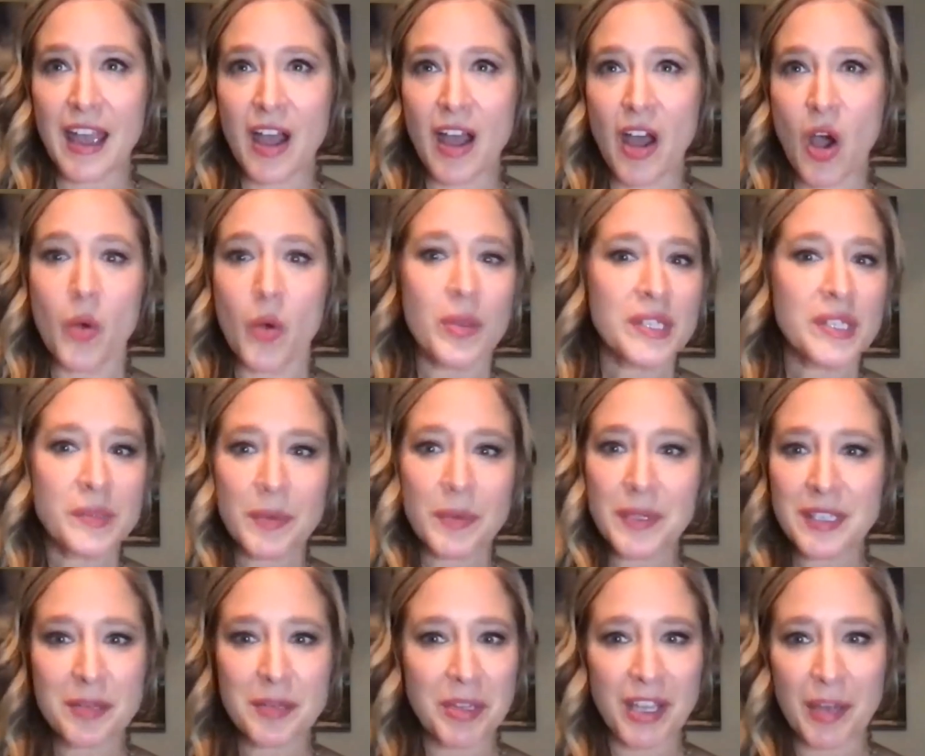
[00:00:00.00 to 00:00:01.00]
always wanted
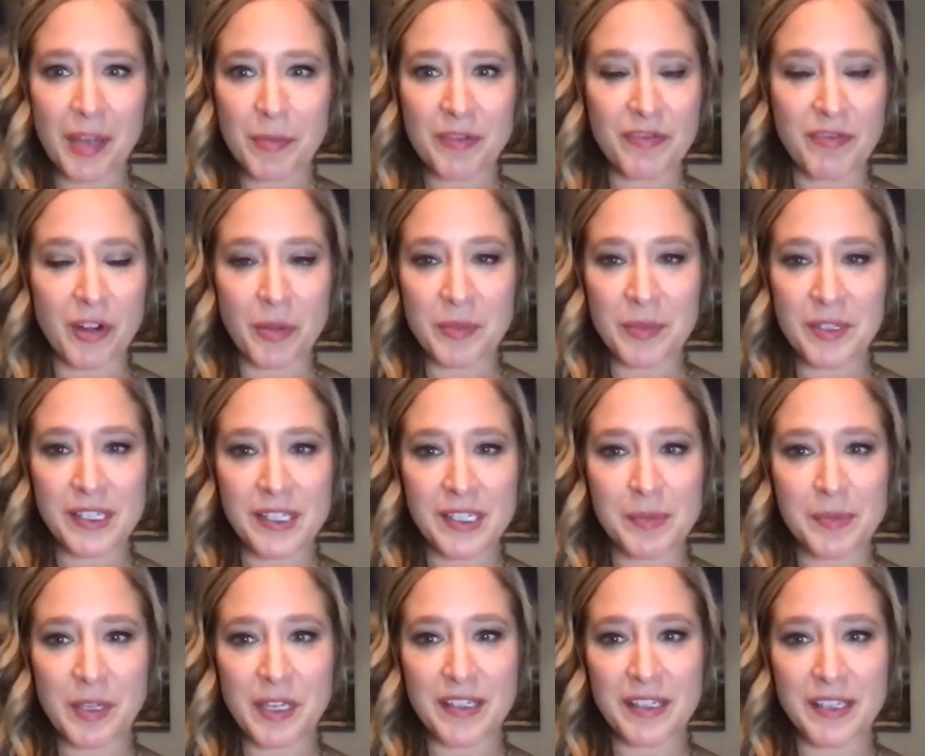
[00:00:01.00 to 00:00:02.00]
to become a pharmacist
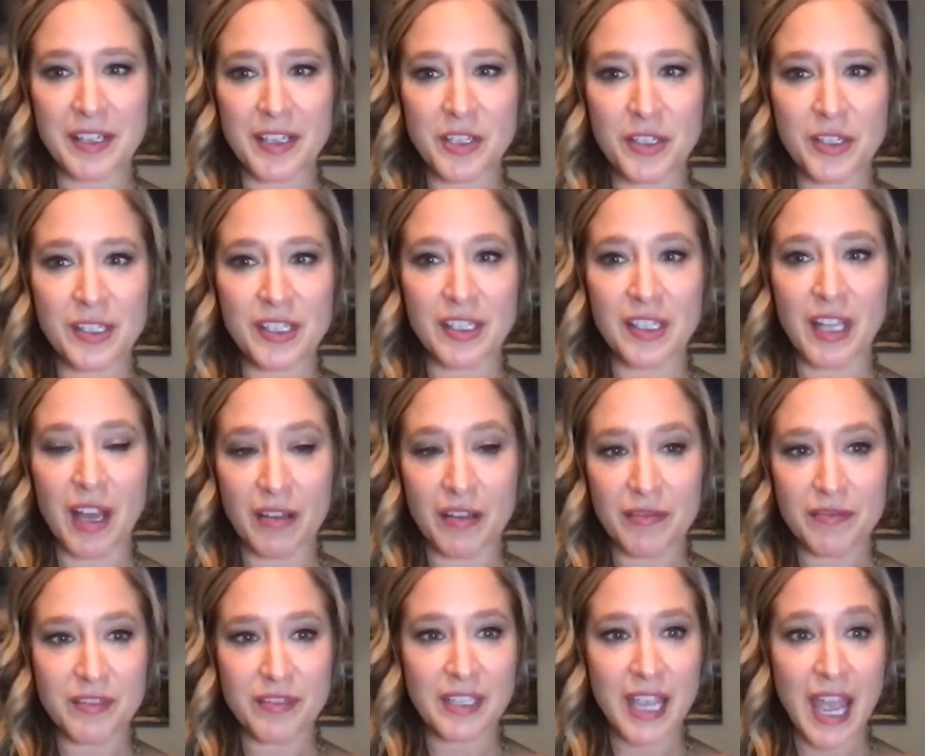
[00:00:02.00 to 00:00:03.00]
because I just
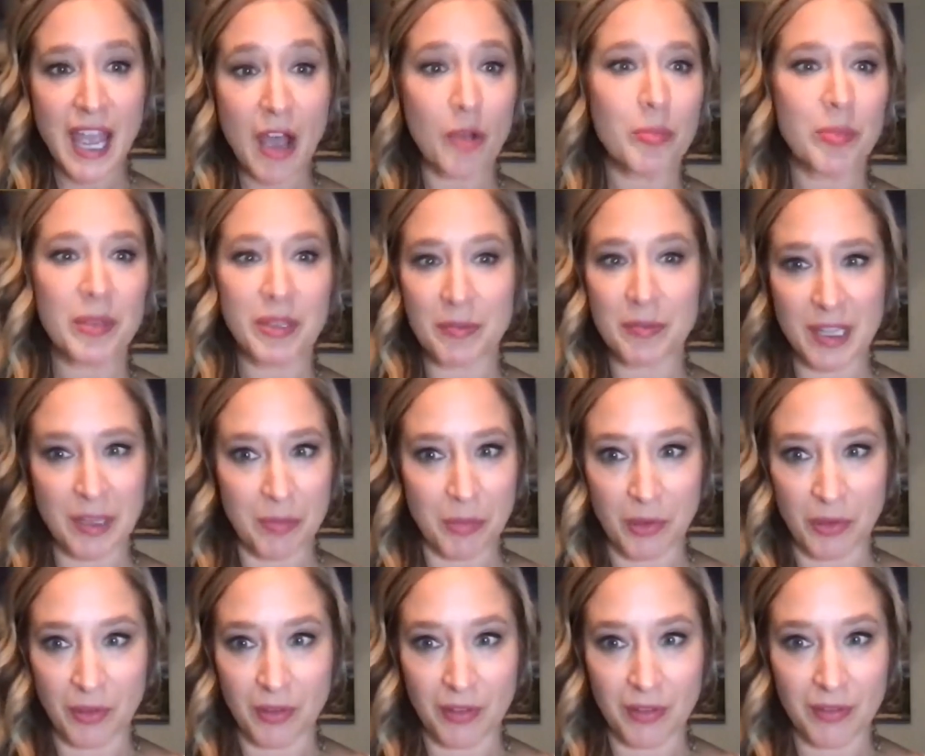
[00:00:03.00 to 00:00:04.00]
loved helping
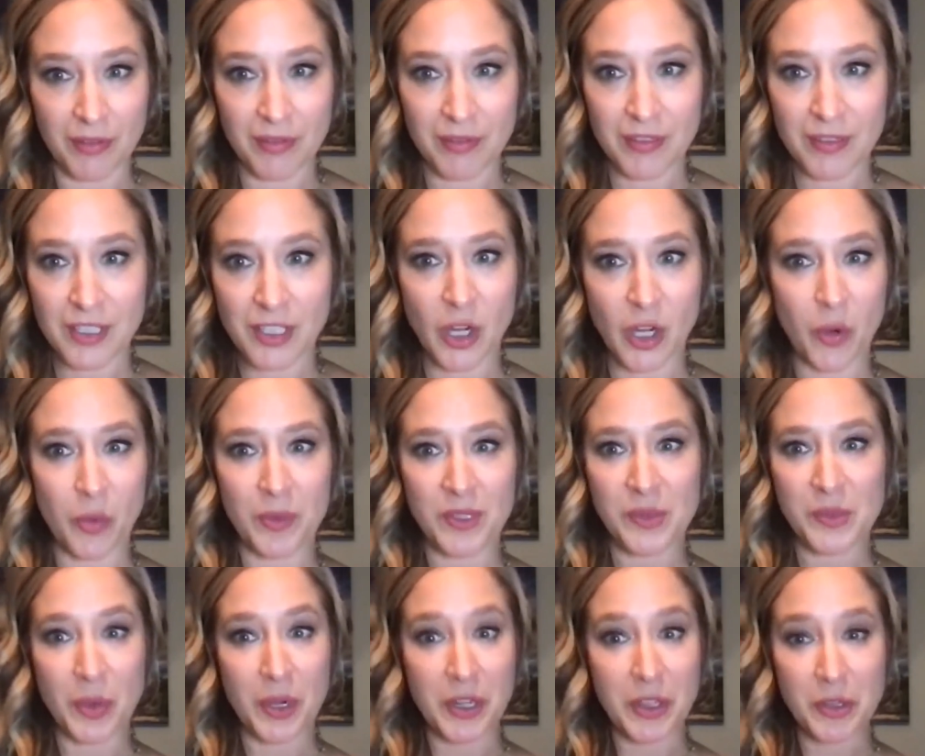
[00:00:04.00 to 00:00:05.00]
people you know, it
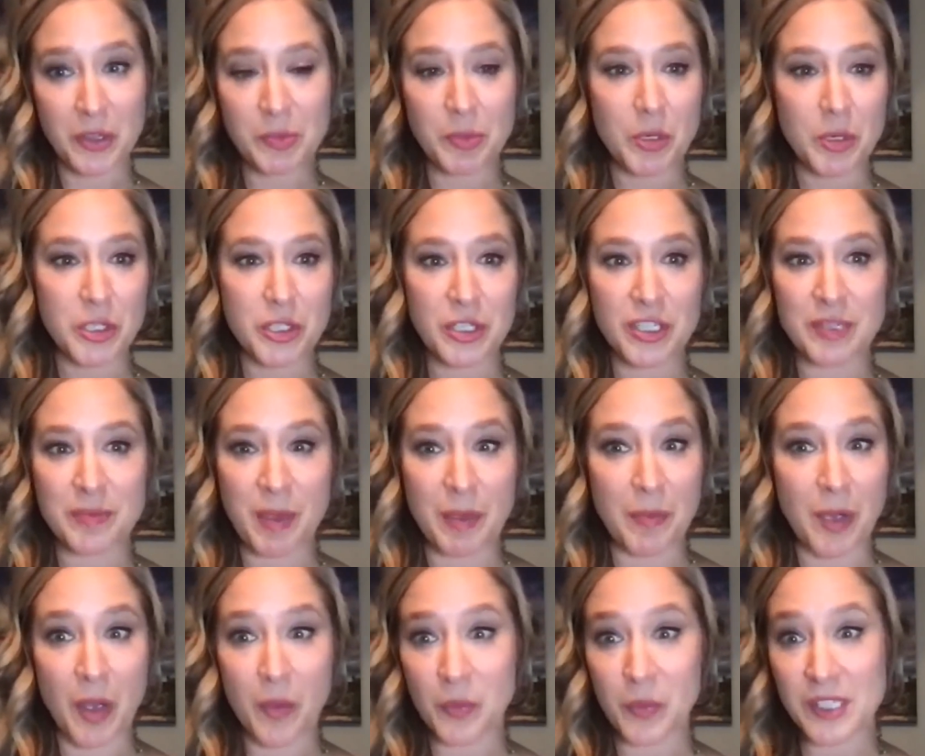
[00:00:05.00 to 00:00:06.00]
was one of those pushes. My
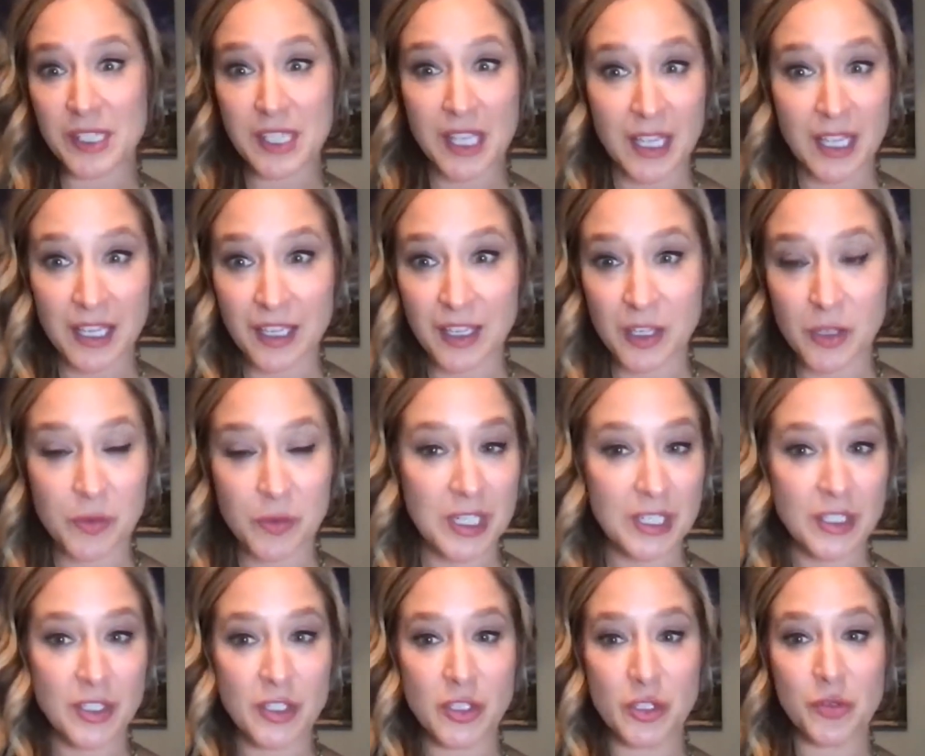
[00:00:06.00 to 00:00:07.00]
mom was like, you need
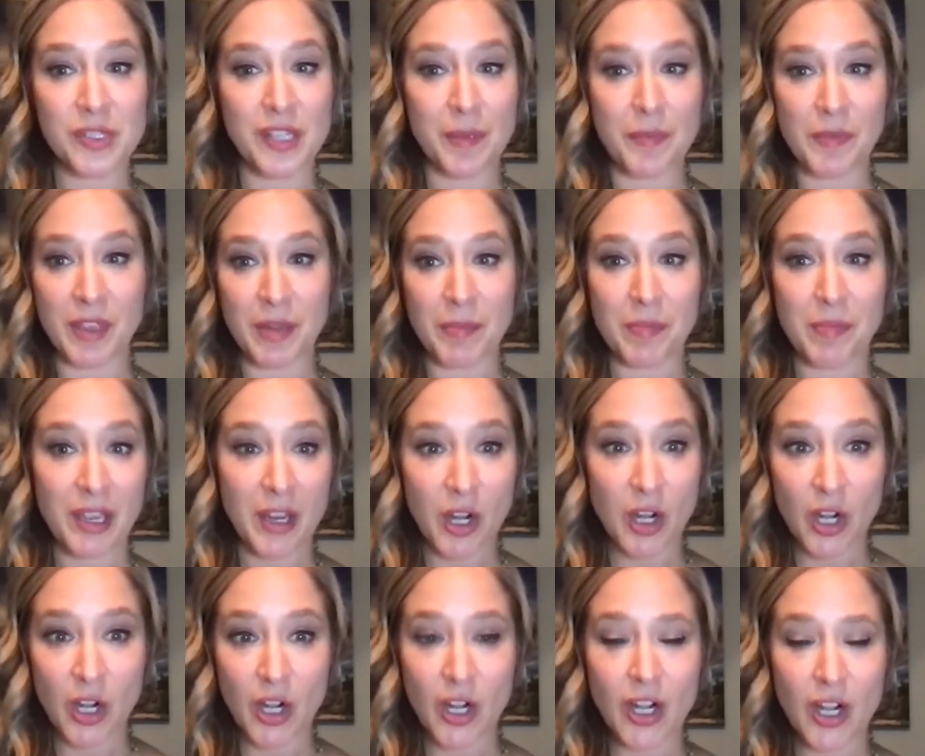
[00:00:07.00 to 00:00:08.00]
to do something
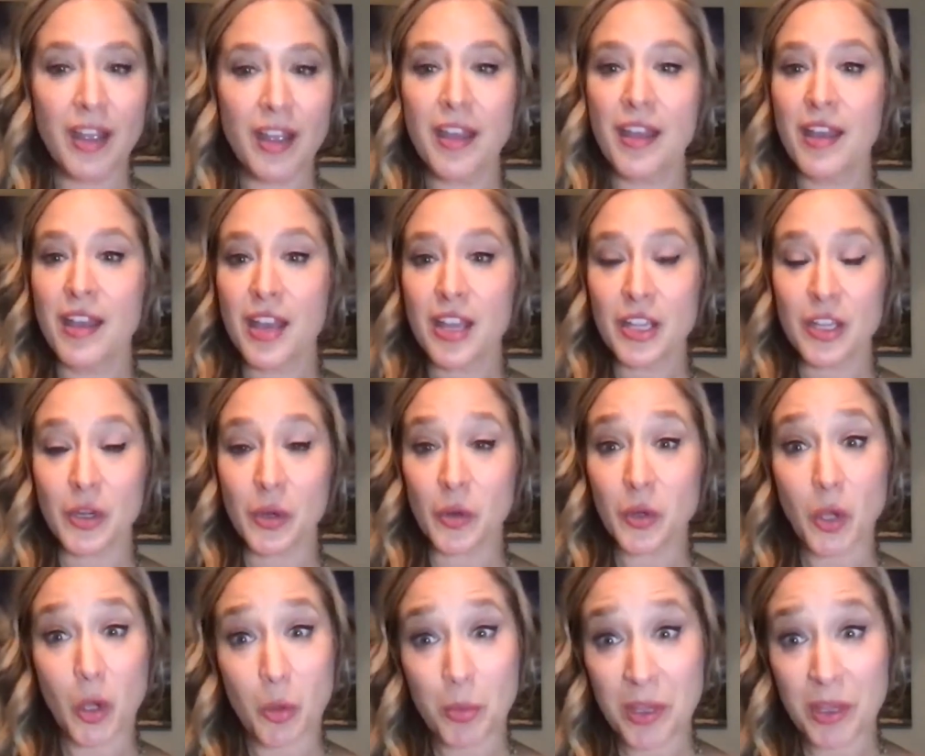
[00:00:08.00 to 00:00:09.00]
bigger, you know,
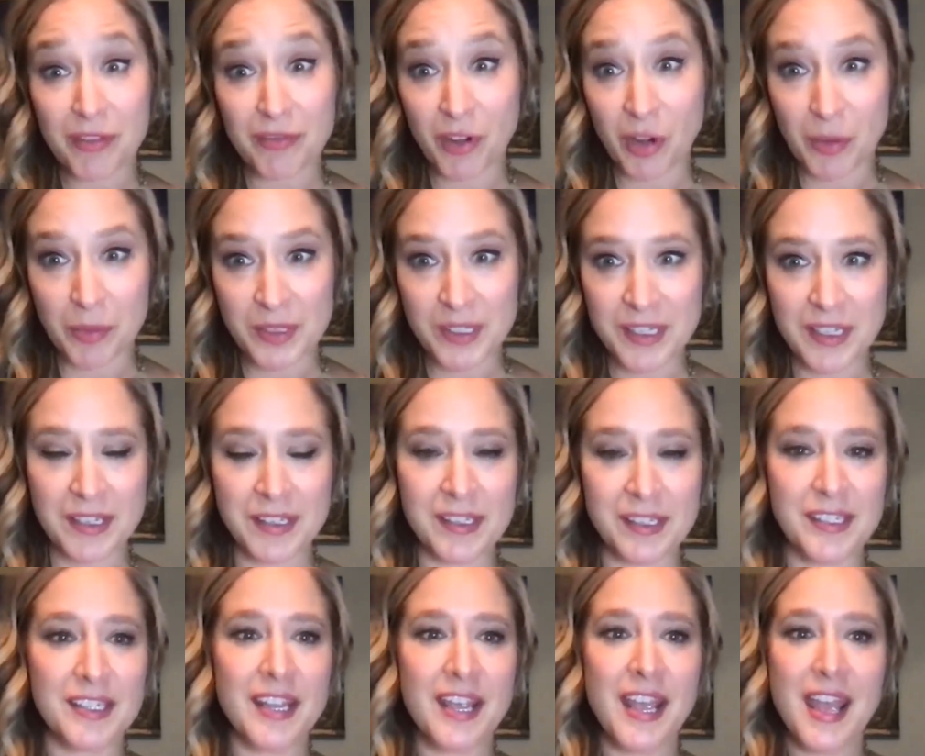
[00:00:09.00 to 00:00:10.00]
go be a
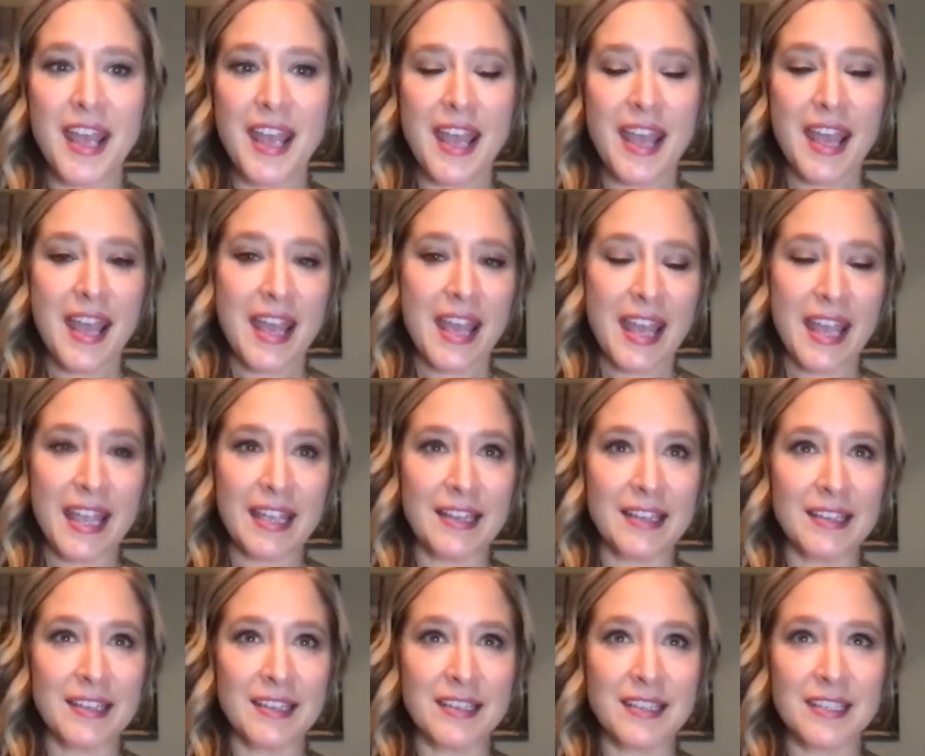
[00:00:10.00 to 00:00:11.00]
pharmacist.
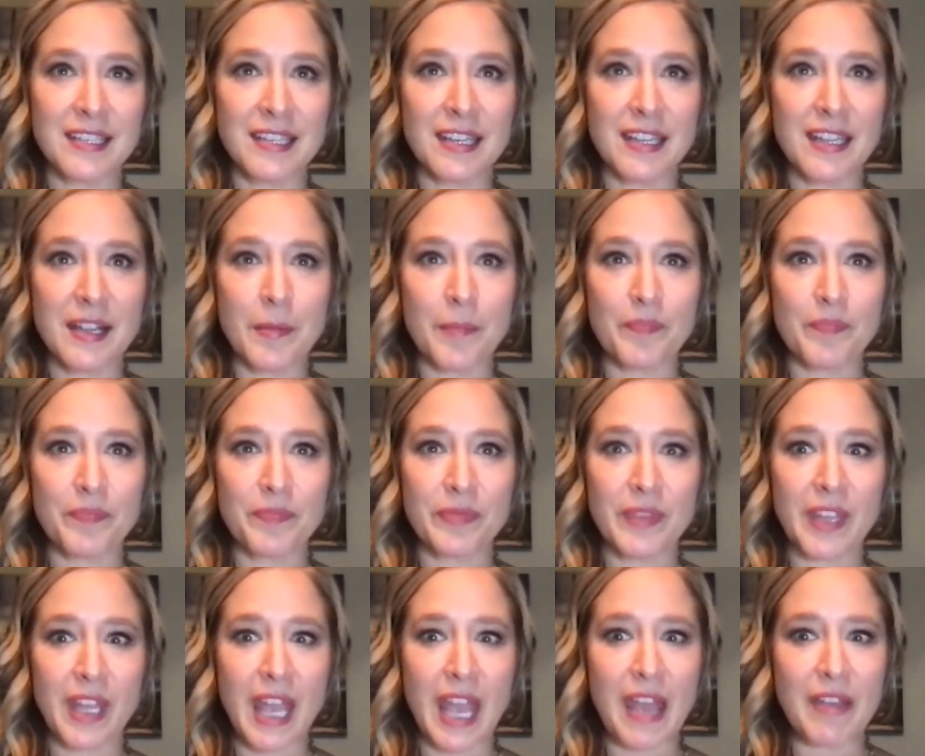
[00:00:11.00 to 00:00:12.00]
And
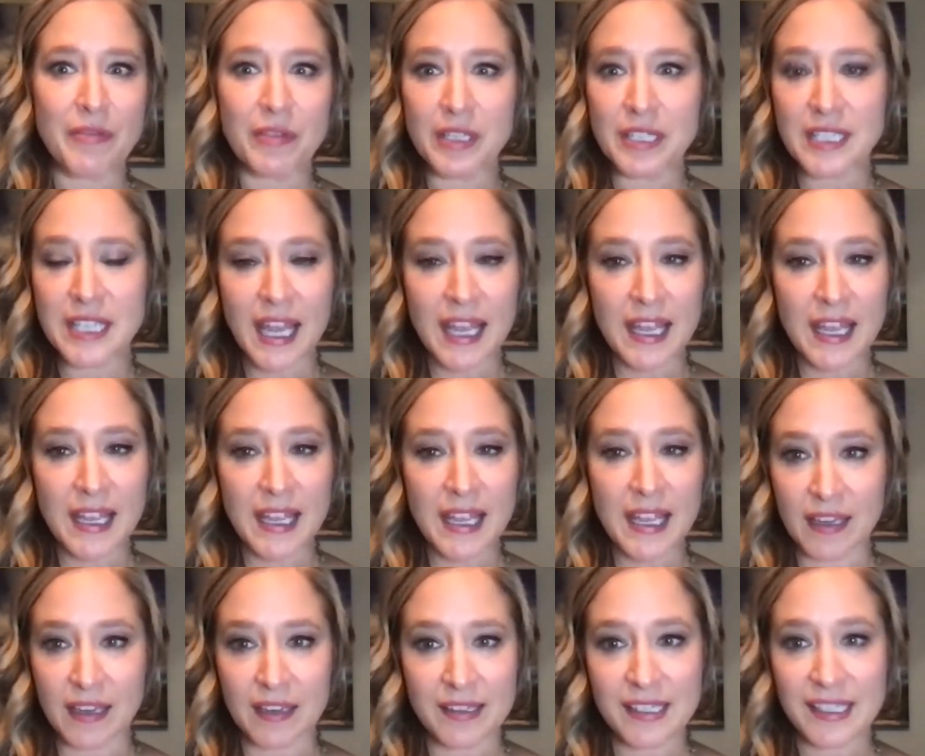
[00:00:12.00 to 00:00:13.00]
every
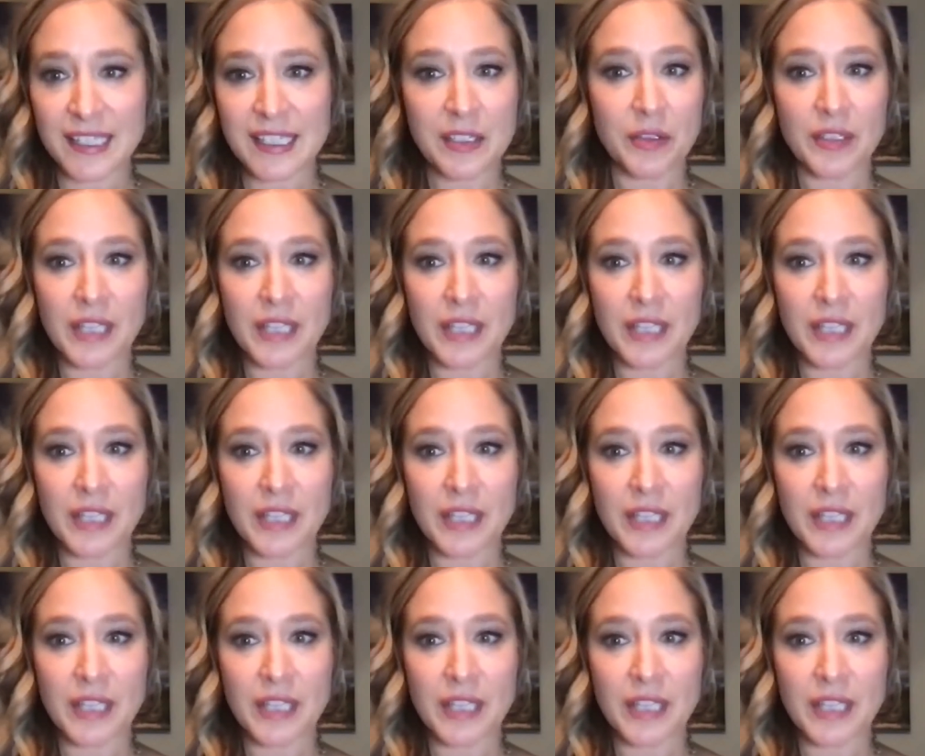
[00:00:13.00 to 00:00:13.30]
day, still